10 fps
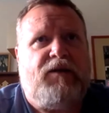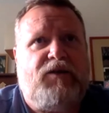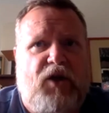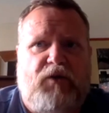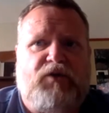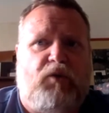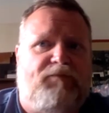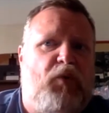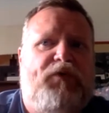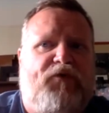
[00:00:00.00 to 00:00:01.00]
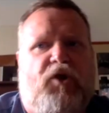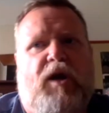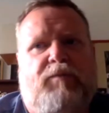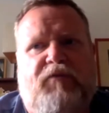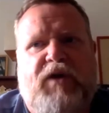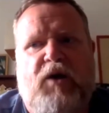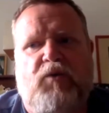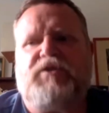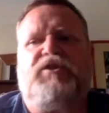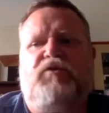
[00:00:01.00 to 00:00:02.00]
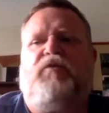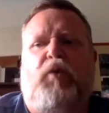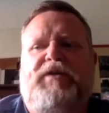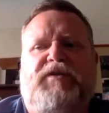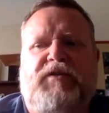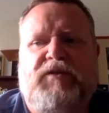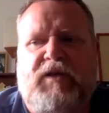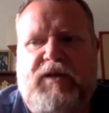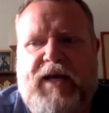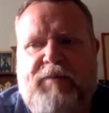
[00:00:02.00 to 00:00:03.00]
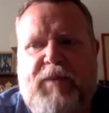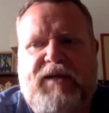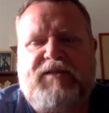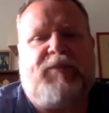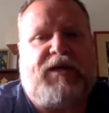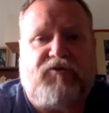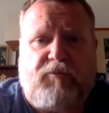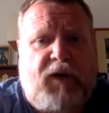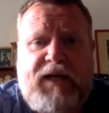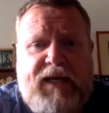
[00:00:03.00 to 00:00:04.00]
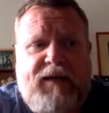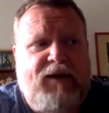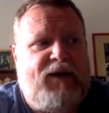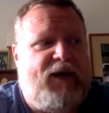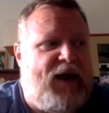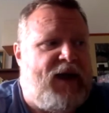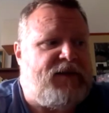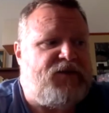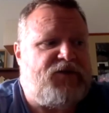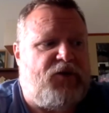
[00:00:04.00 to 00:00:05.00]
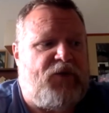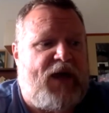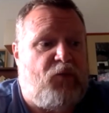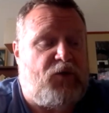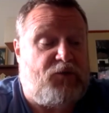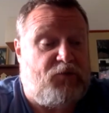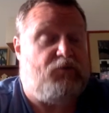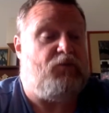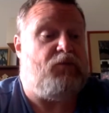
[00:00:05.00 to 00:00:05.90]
to go into a booth for a couple of hours and do voices and make some extra money. And so that was